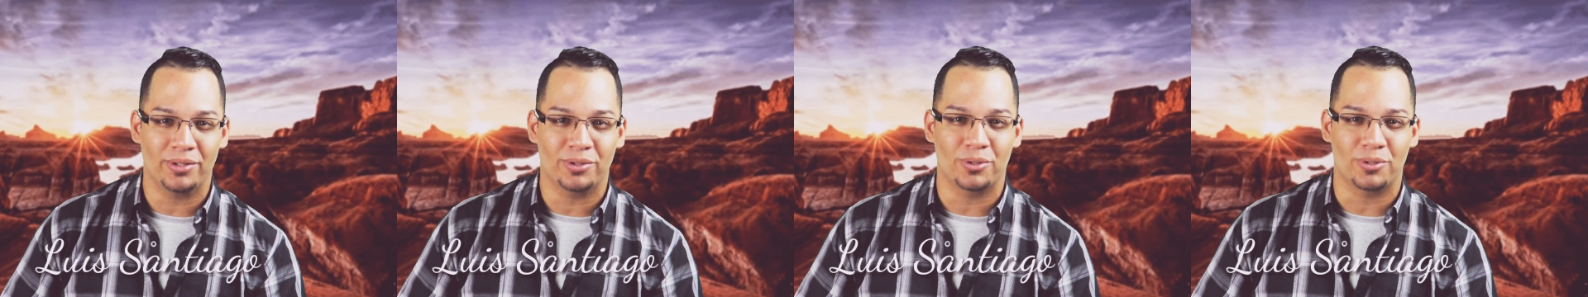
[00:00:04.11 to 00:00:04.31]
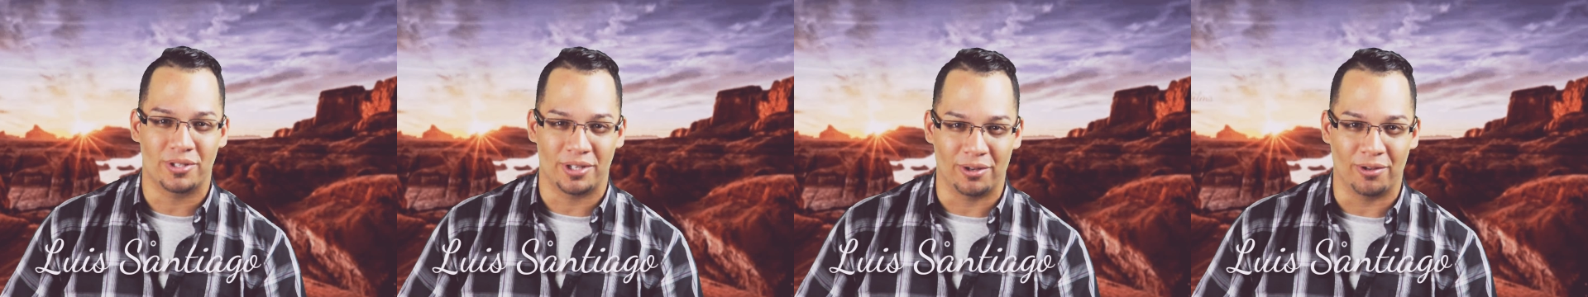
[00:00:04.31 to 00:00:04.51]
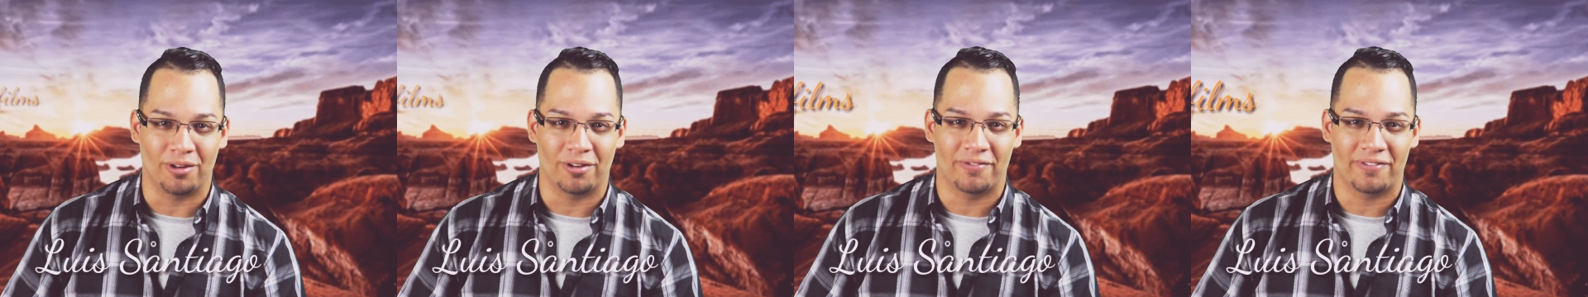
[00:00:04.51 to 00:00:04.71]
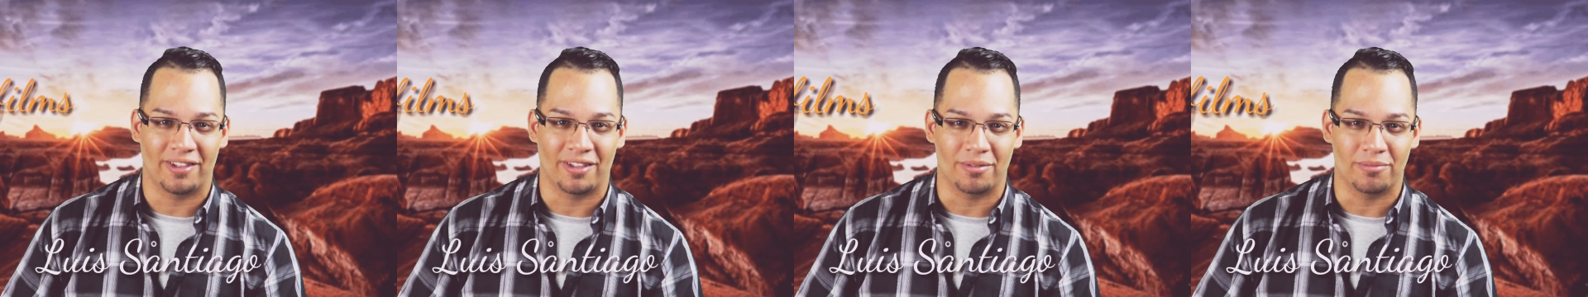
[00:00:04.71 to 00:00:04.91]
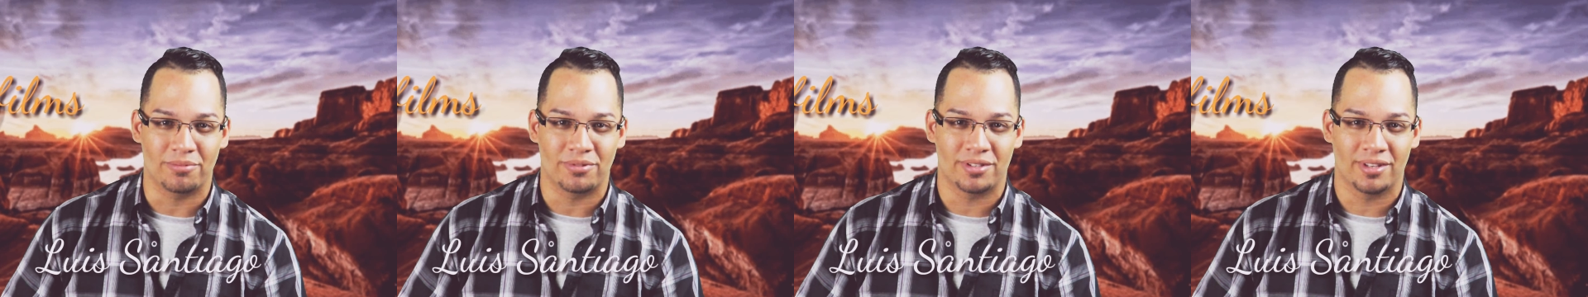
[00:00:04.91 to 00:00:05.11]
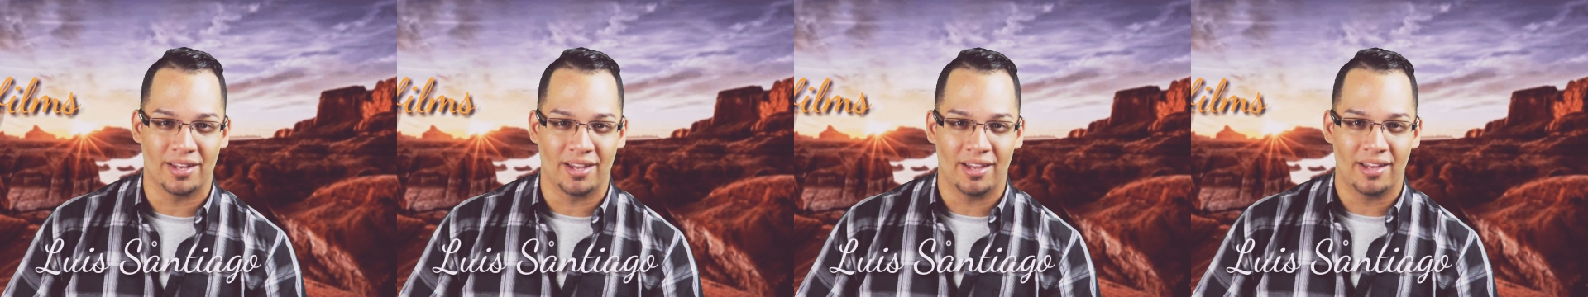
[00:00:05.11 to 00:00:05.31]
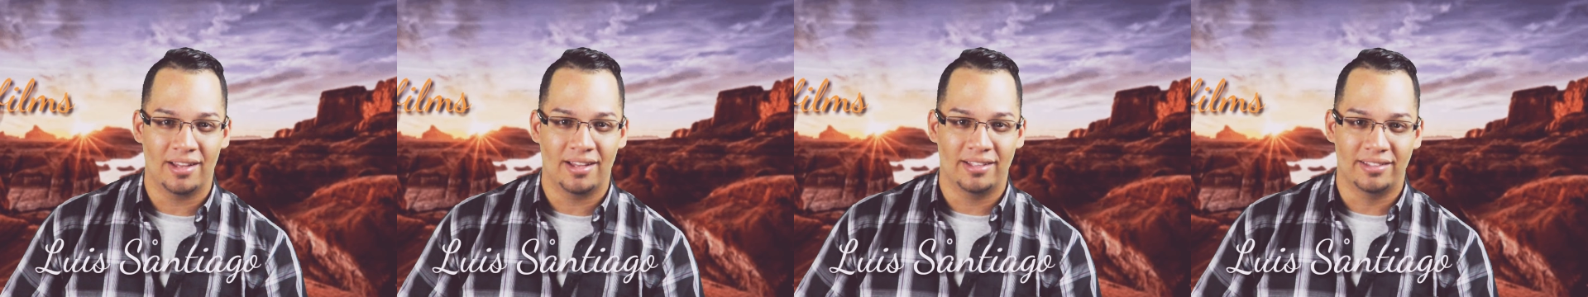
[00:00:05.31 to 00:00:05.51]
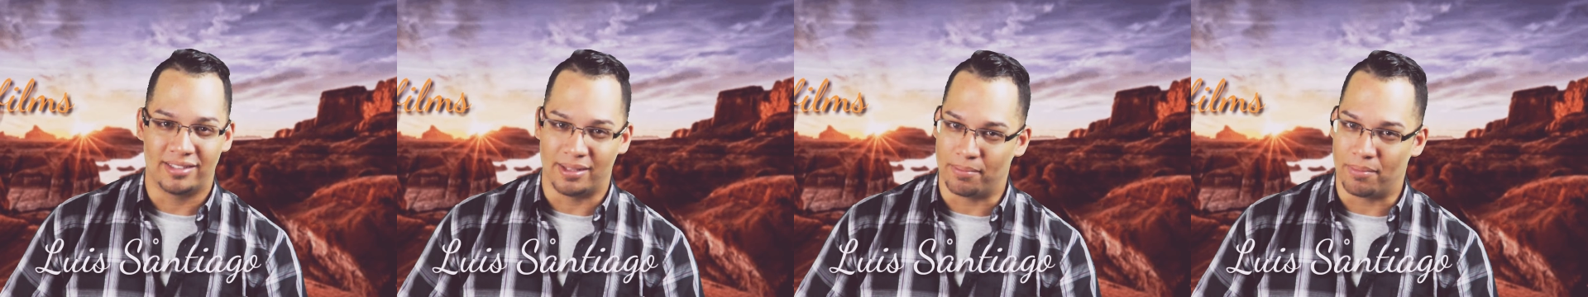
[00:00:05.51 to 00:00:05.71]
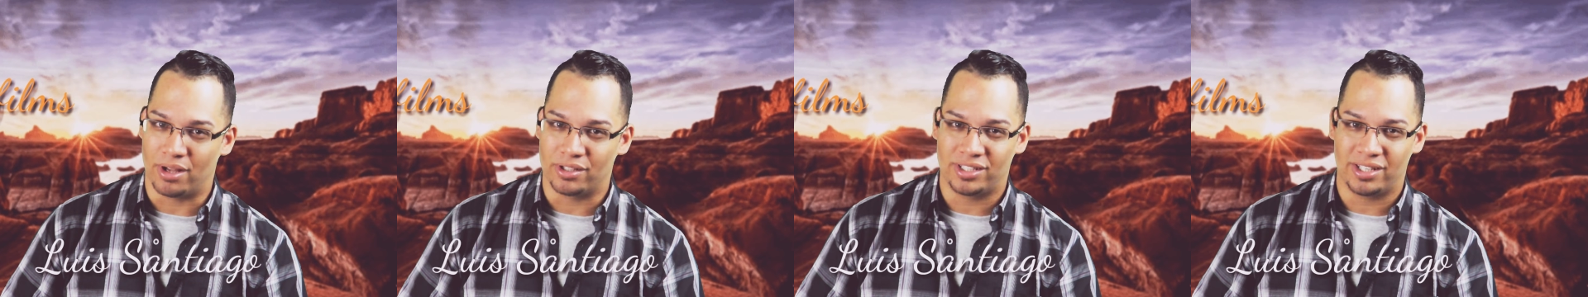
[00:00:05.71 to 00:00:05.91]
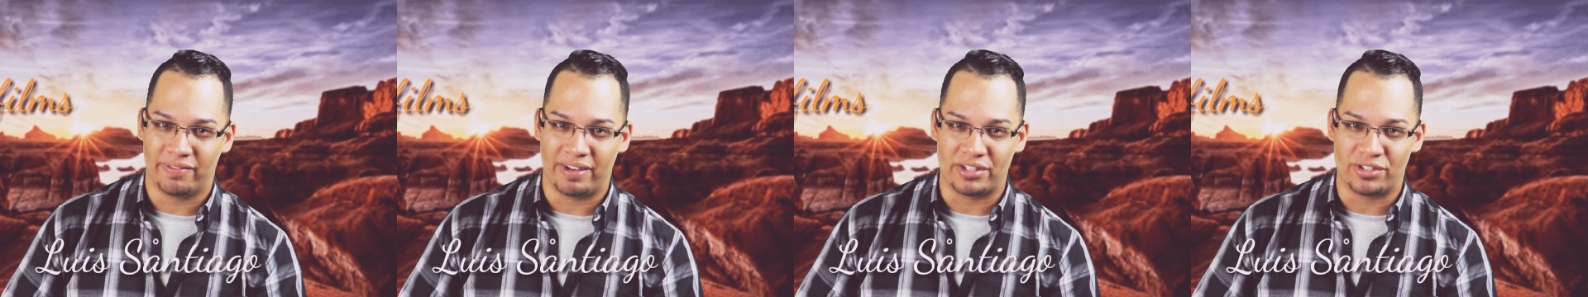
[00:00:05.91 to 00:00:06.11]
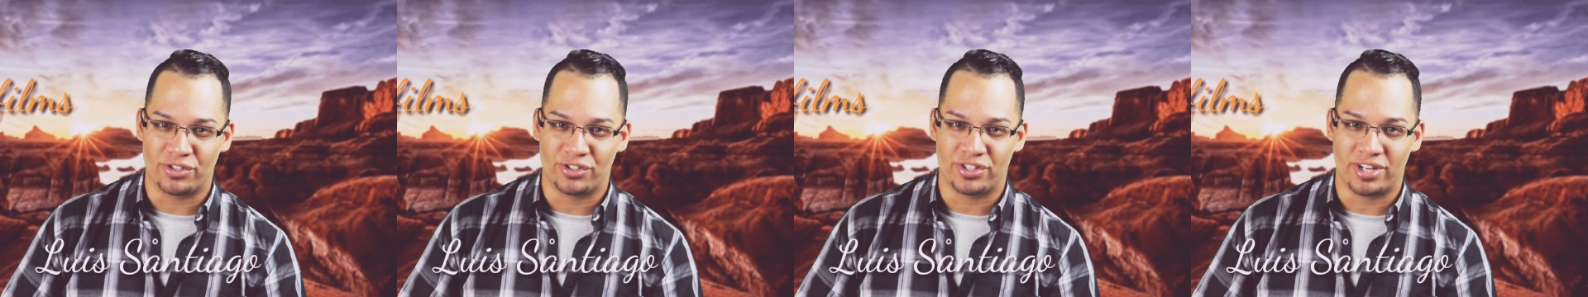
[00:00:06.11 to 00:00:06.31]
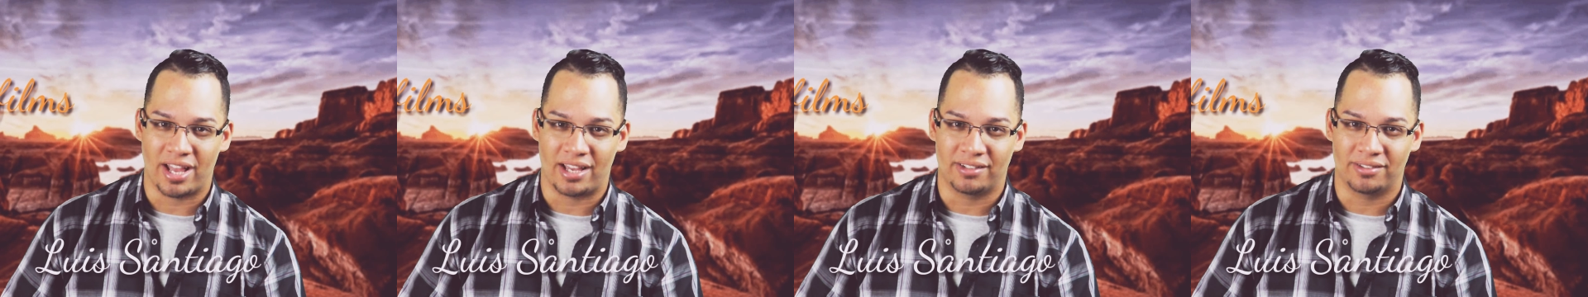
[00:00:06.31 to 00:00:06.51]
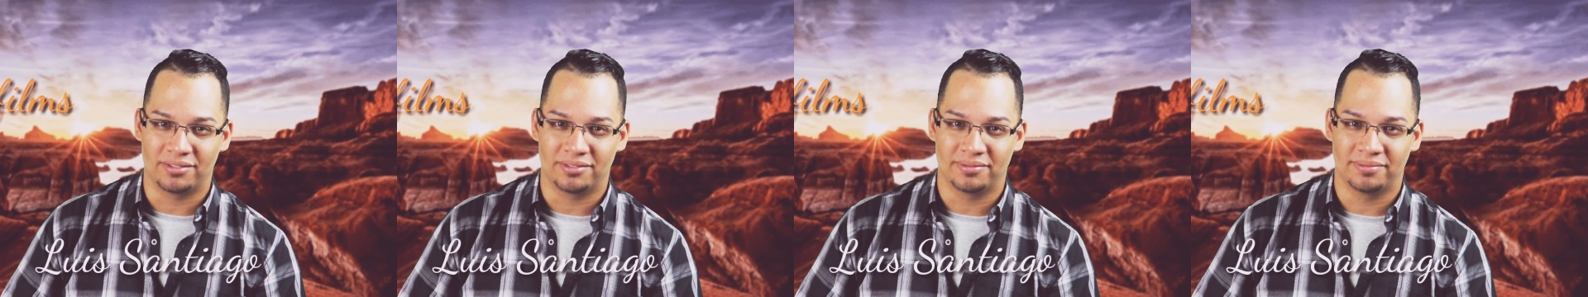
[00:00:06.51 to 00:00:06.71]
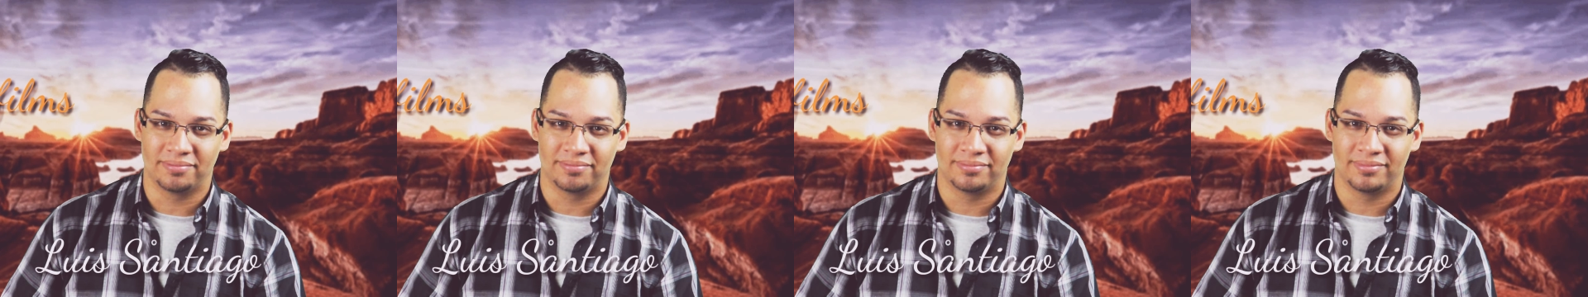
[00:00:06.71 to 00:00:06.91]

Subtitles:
you to Ziulfilms, the motivation channel.